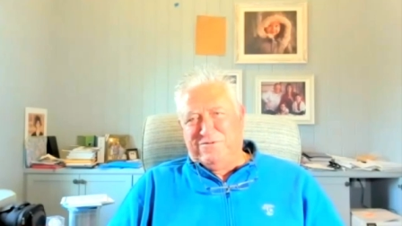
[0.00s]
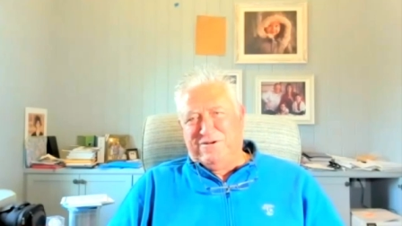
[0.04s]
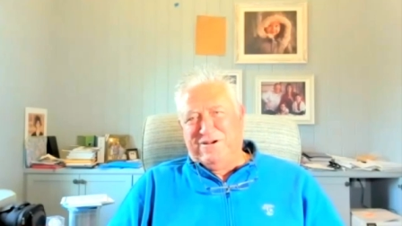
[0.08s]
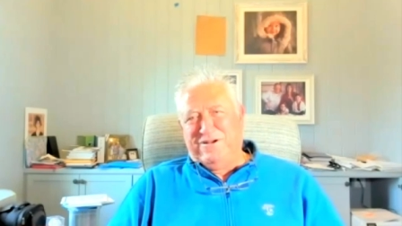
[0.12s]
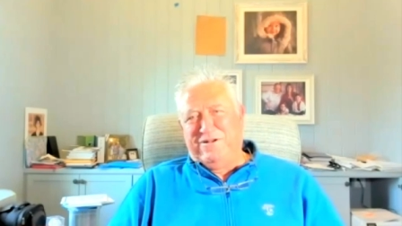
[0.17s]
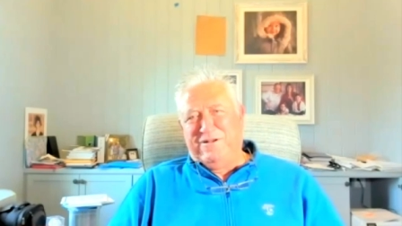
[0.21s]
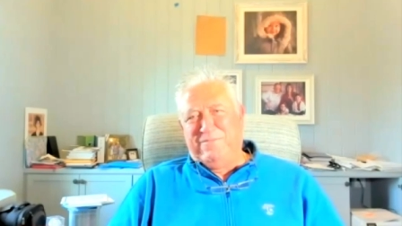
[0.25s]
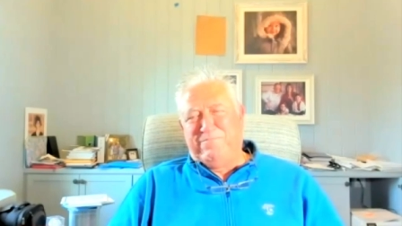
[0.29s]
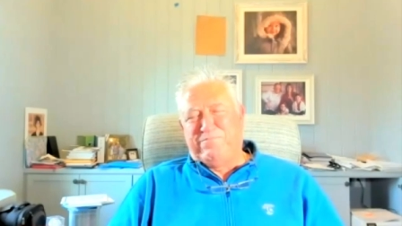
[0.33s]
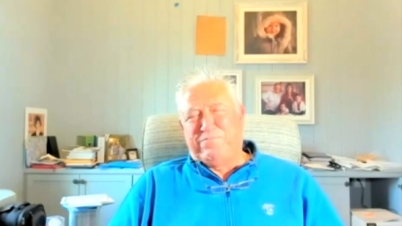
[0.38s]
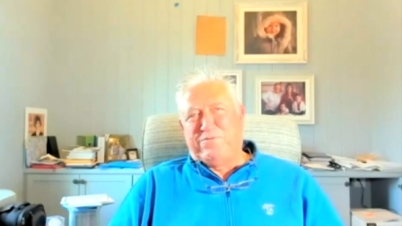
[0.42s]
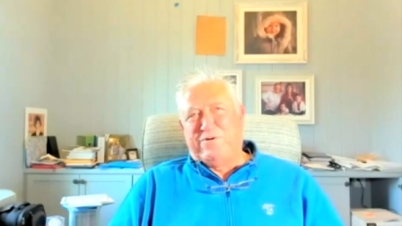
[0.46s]
I
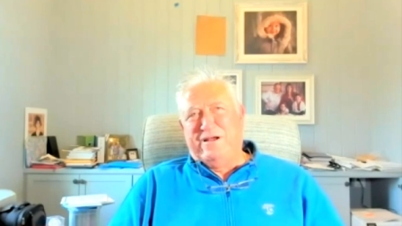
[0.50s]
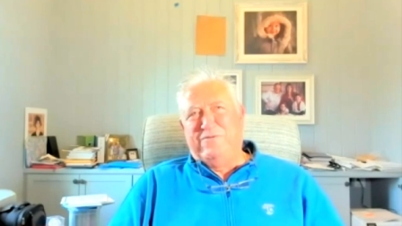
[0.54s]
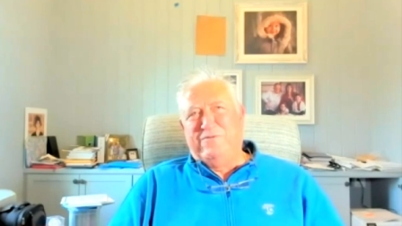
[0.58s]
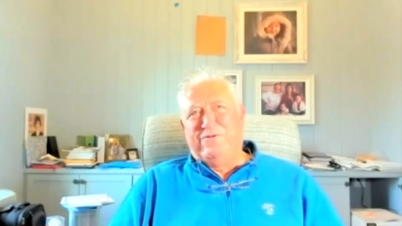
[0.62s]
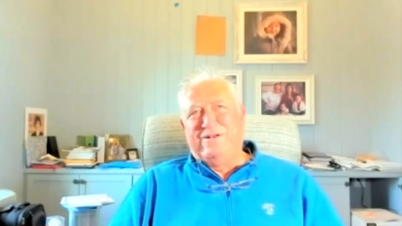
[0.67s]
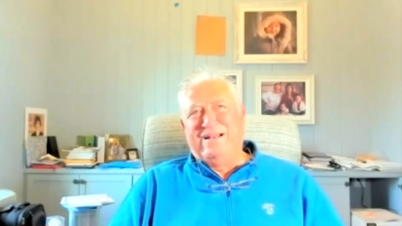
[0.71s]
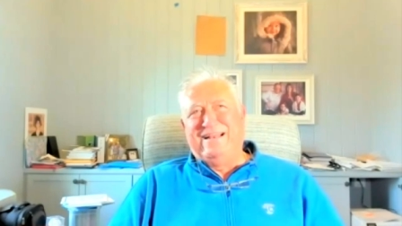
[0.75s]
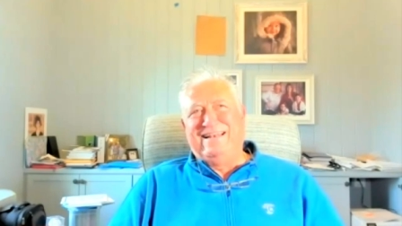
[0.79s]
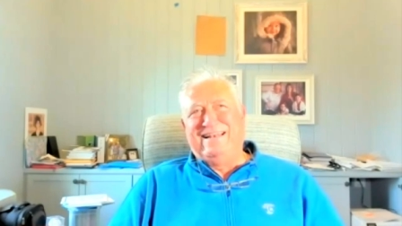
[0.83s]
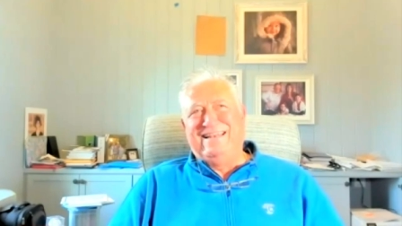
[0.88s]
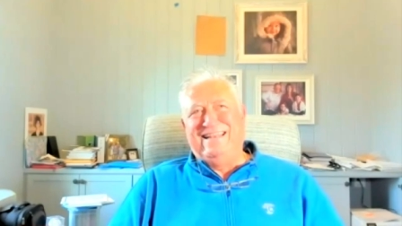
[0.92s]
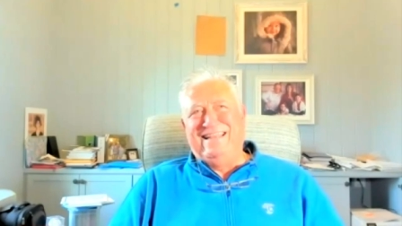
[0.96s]
only pray when
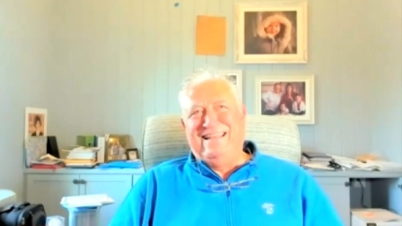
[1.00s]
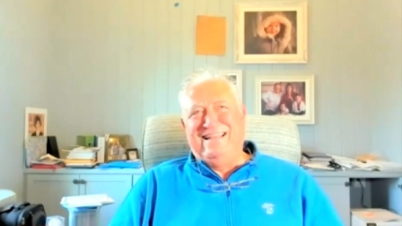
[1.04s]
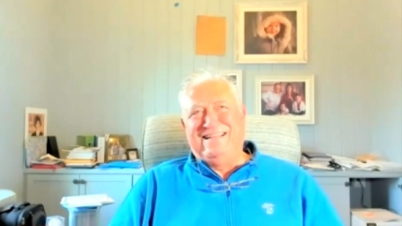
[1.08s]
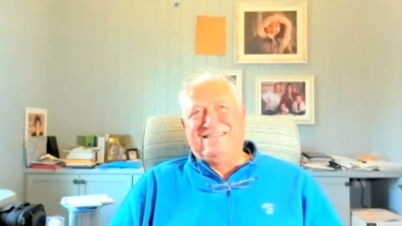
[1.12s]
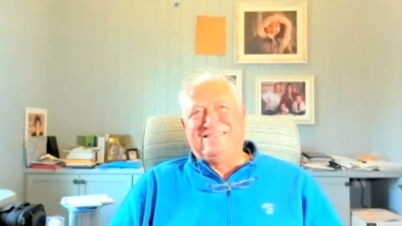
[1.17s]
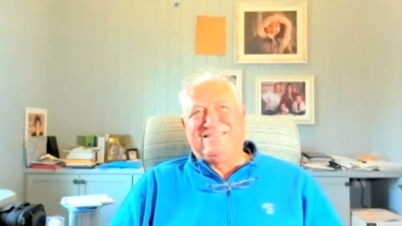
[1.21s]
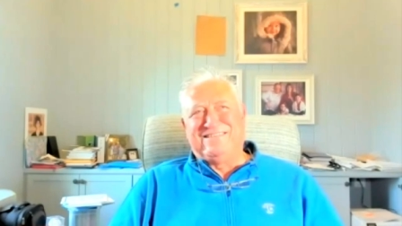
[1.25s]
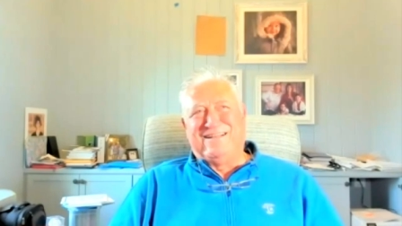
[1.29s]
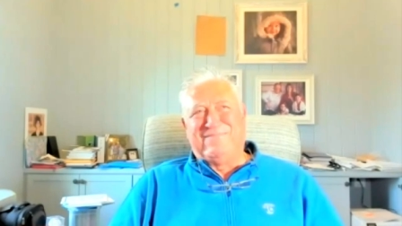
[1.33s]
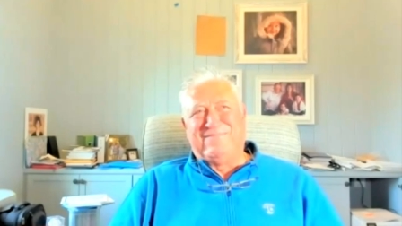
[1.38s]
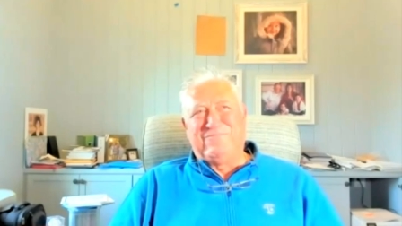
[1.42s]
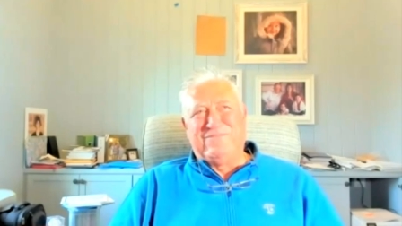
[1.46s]
I need
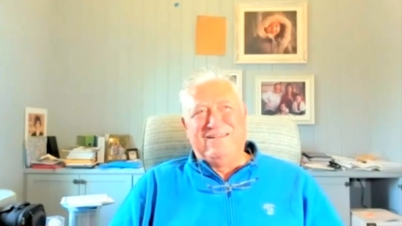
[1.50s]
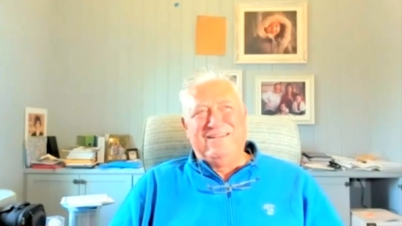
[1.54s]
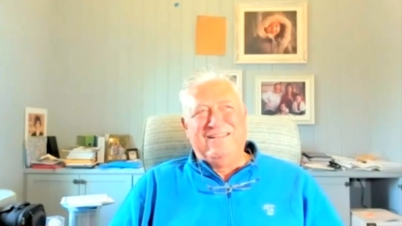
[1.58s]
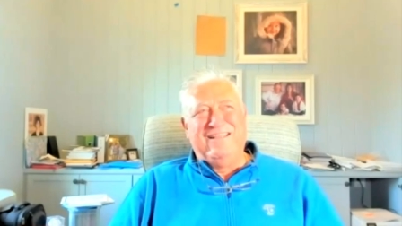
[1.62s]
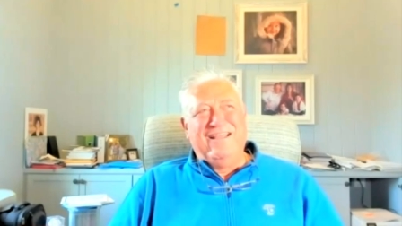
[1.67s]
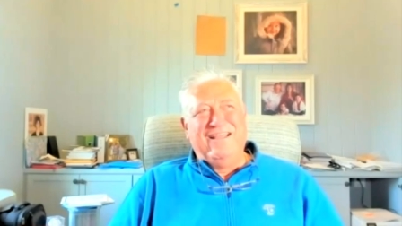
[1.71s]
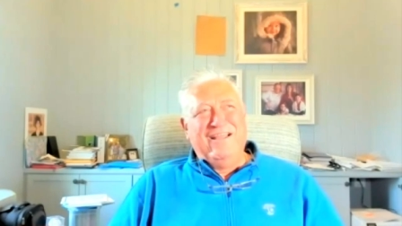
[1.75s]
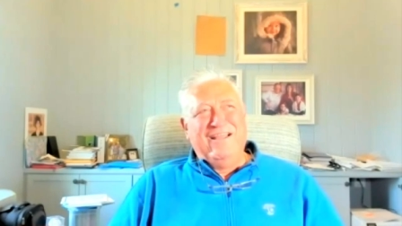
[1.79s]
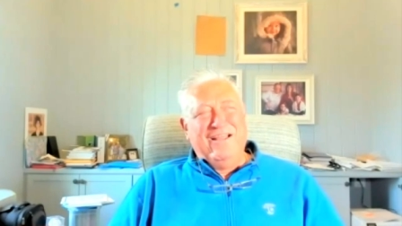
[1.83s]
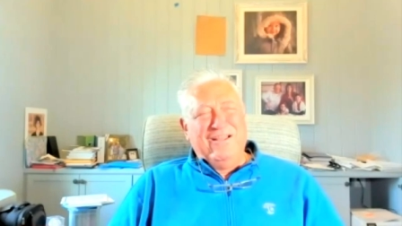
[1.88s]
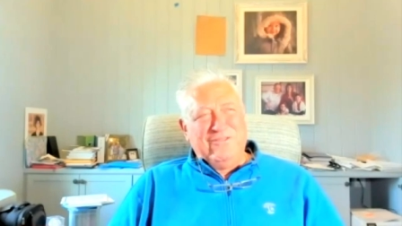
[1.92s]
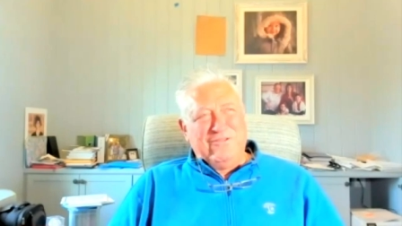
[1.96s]
something?
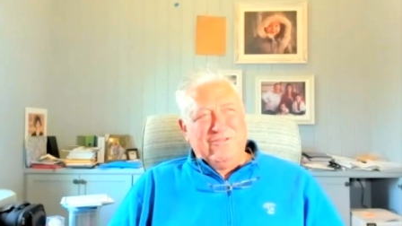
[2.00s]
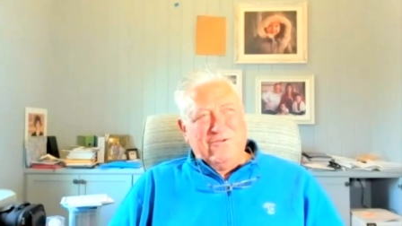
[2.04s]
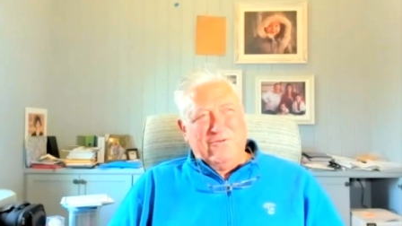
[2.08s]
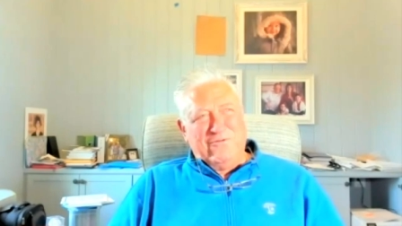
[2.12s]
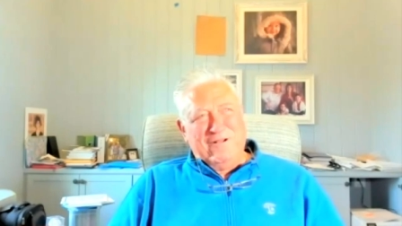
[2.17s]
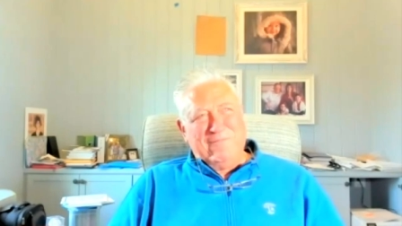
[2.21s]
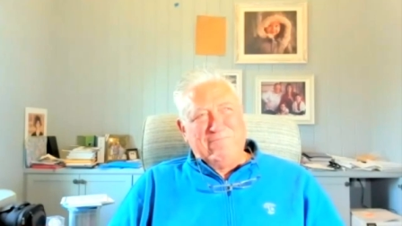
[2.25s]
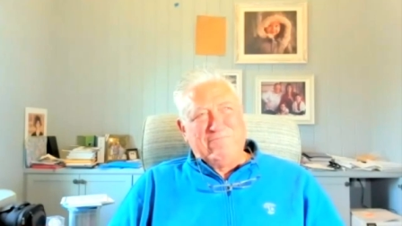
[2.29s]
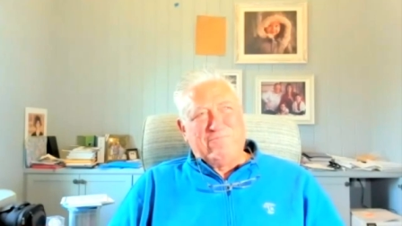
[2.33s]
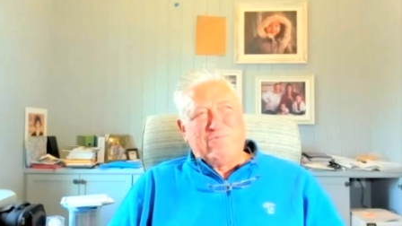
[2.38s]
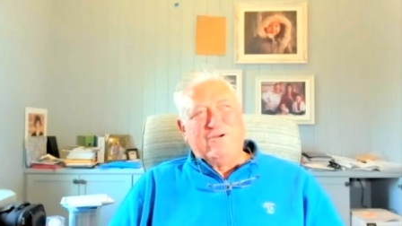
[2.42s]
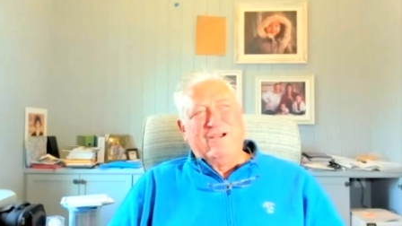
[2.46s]
Do I
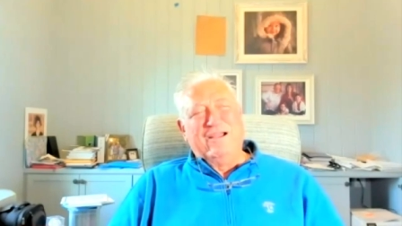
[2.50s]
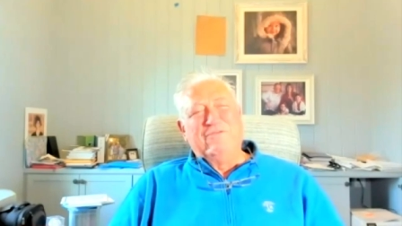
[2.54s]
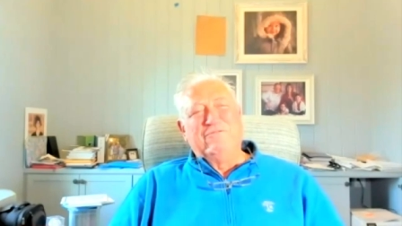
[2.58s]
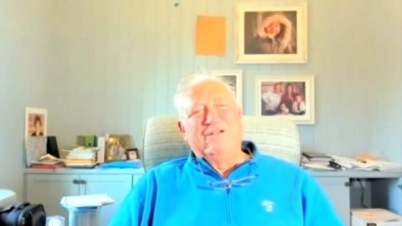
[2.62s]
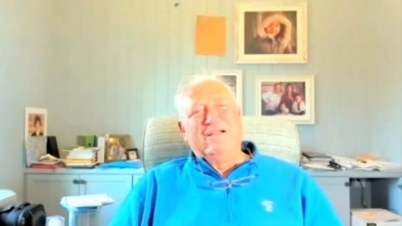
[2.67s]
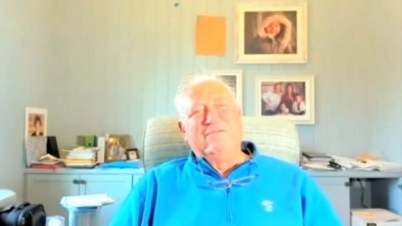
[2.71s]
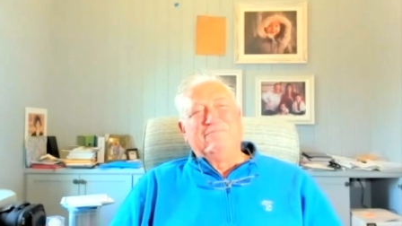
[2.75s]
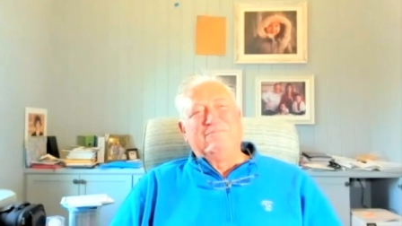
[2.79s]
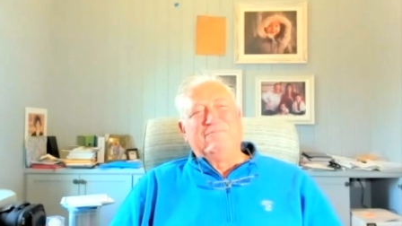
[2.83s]
only pray when I'm